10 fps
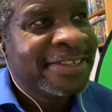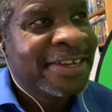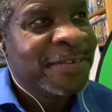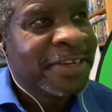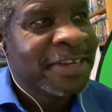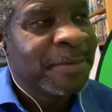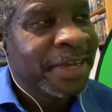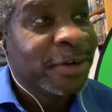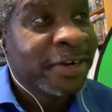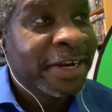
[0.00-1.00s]
don't know if that's gonna
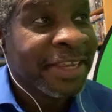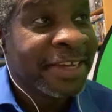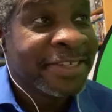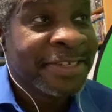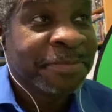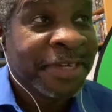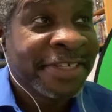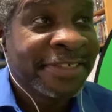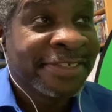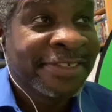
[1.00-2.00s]
make it hurt any less,
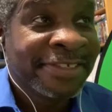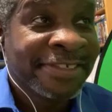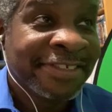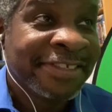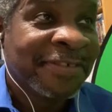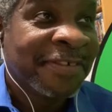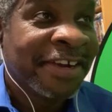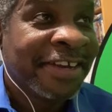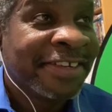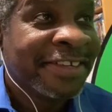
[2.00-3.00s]
but why